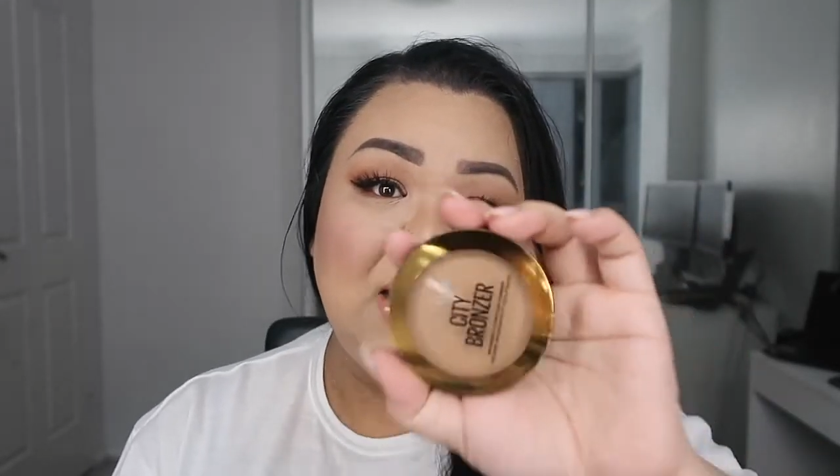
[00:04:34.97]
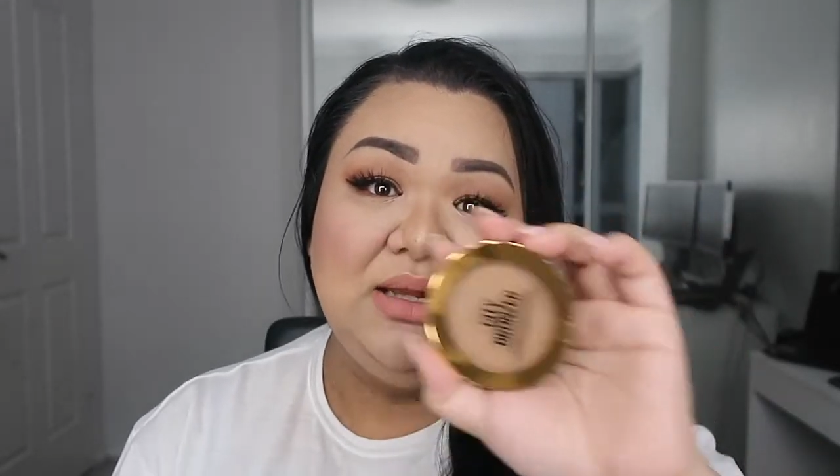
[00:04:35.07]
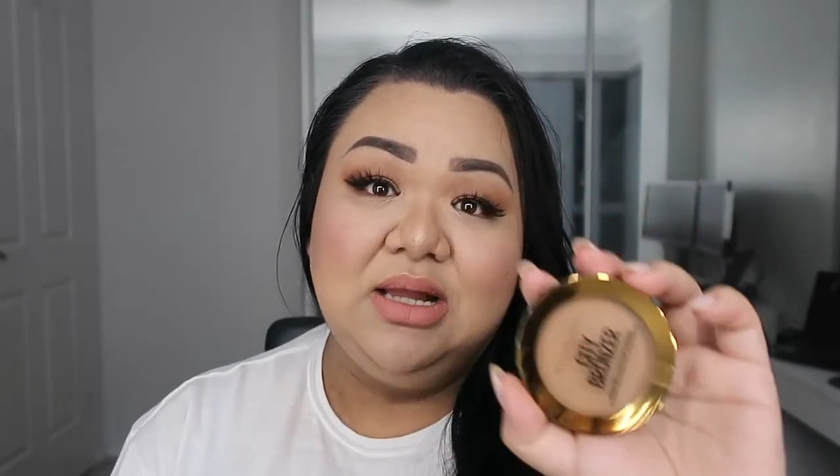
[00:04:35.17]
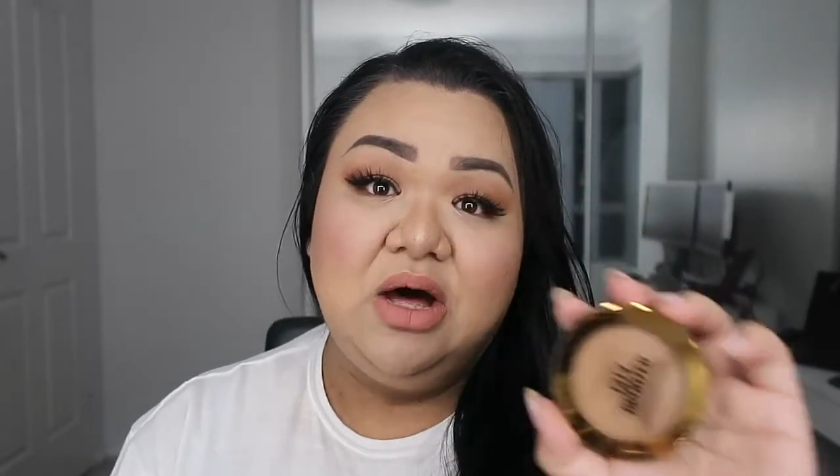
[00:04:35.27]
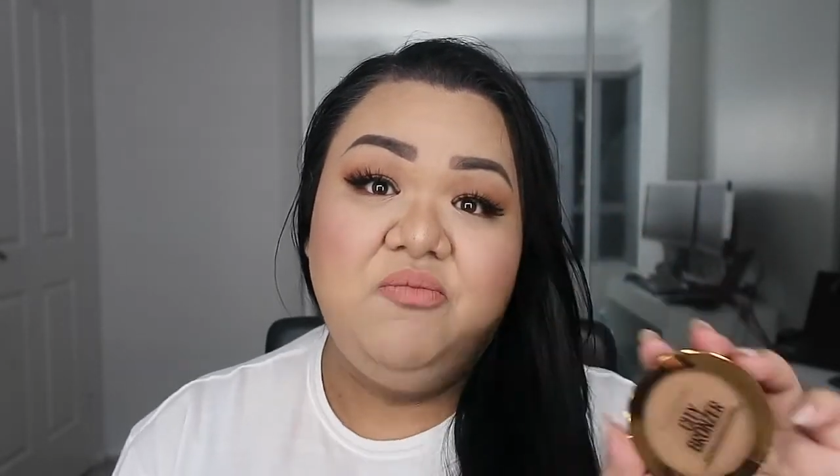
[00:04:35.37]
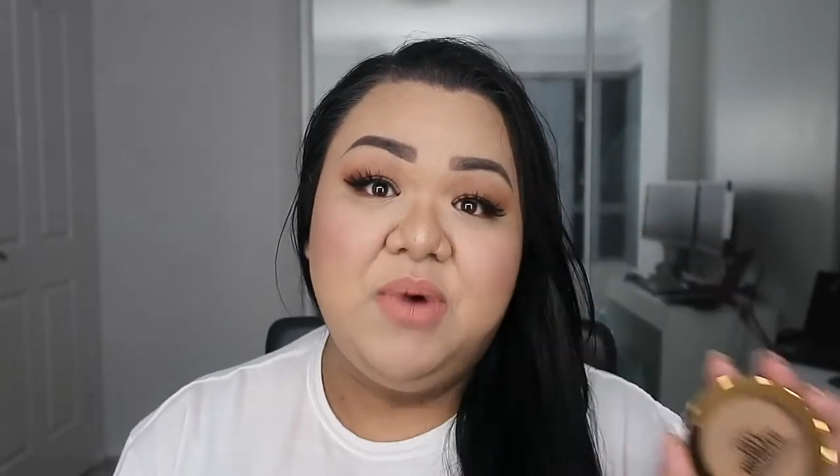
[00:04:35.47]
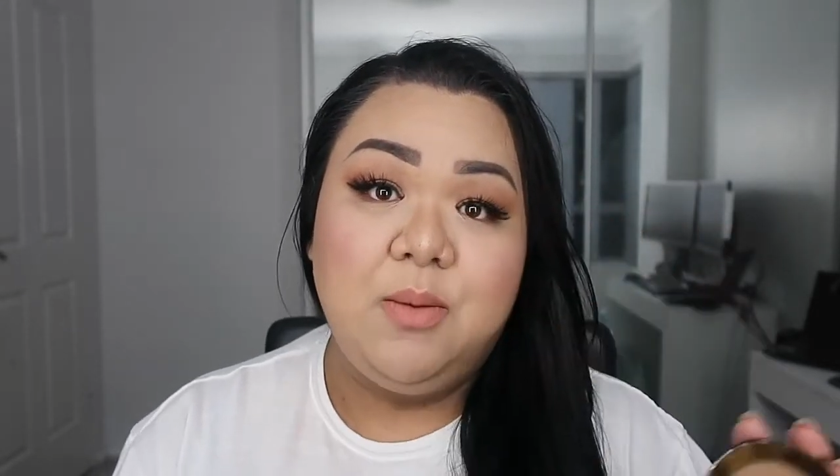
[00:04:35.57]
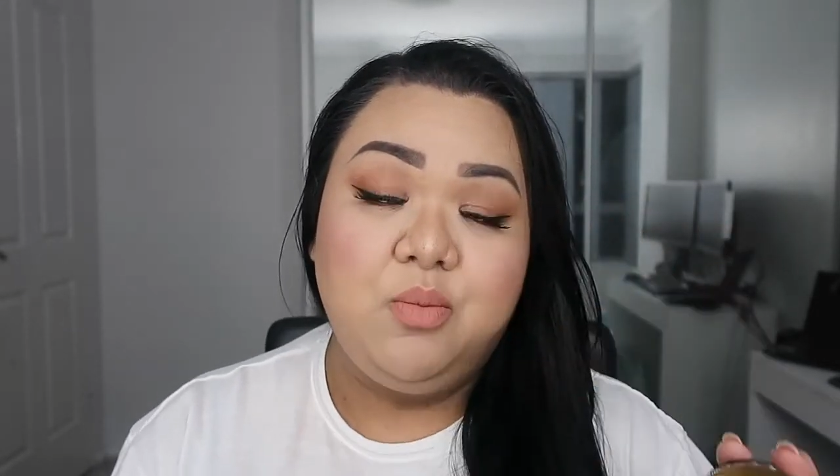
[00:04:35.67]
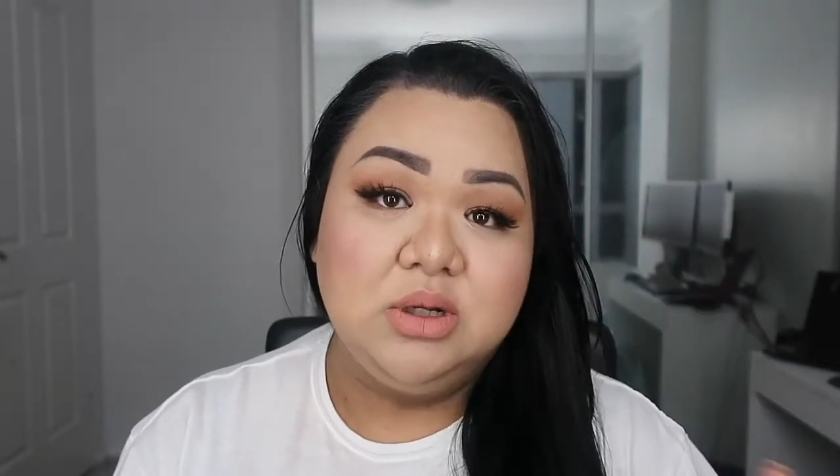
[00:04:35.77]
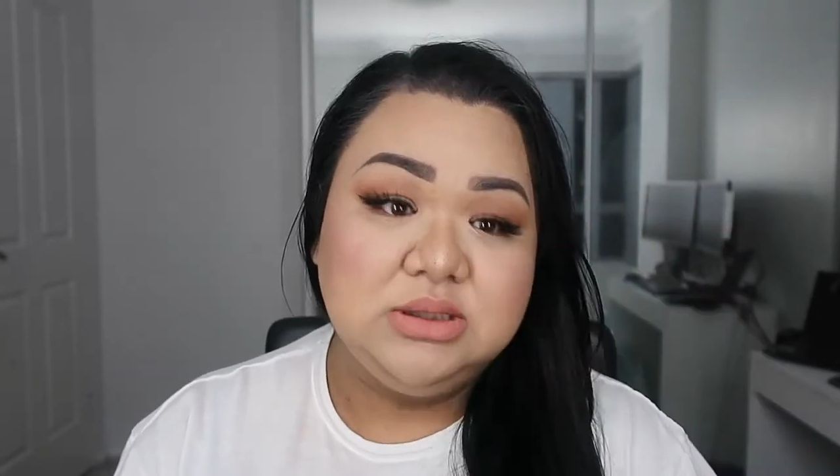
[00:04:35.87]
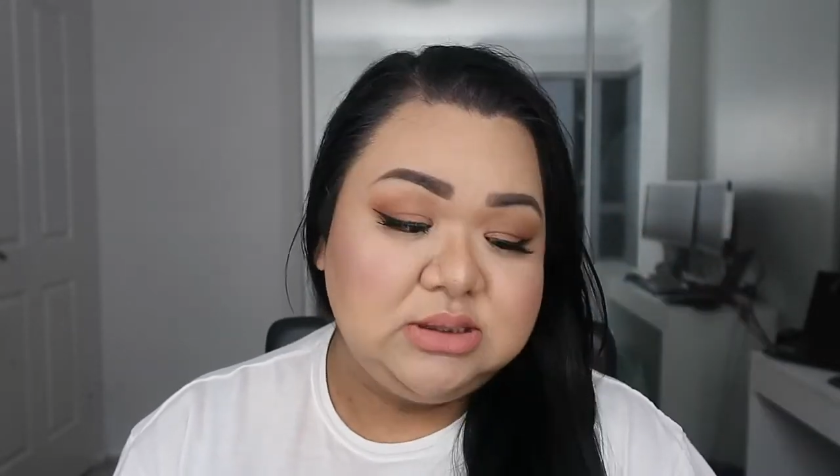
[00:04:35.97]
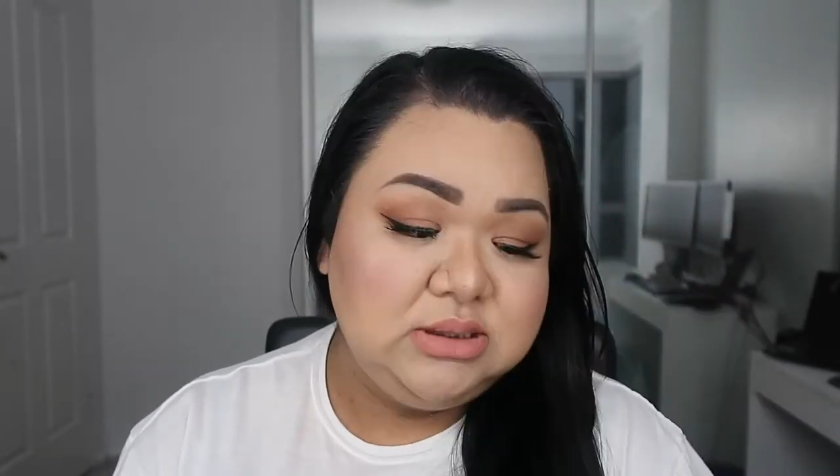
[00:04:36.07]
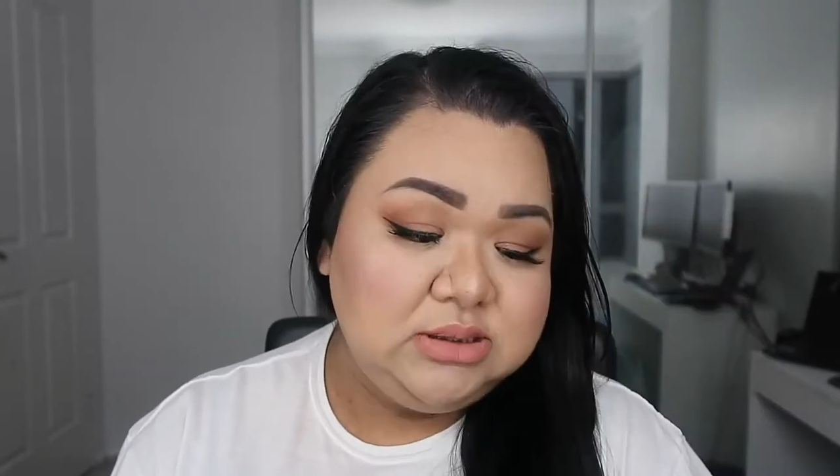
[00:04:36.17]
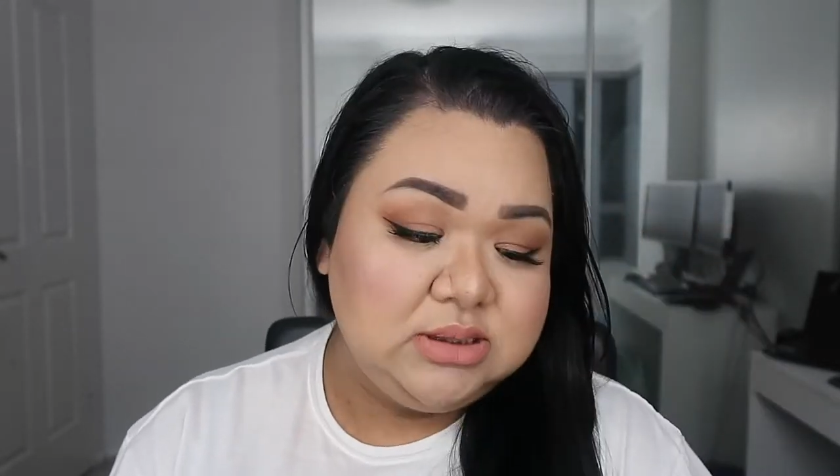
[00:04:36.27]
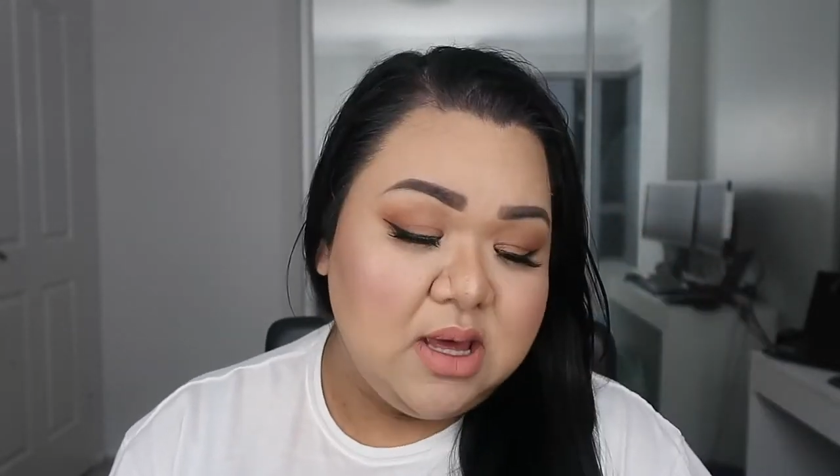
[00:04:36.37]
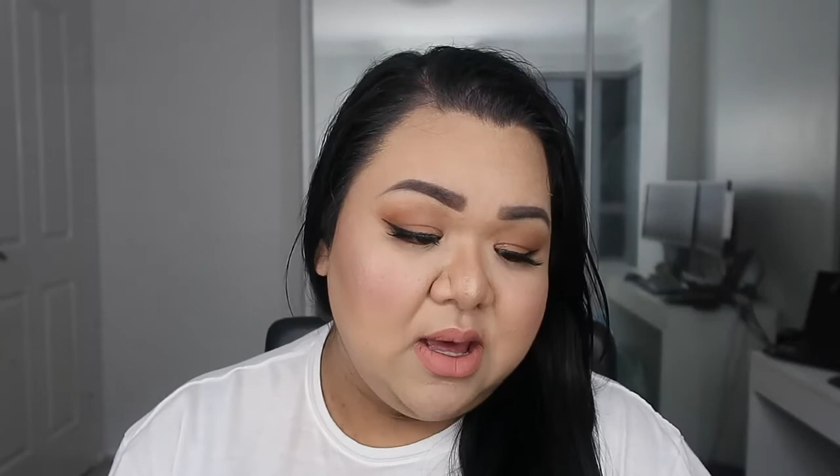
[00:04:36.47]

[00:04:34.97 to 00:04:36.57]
I love matte bronzers.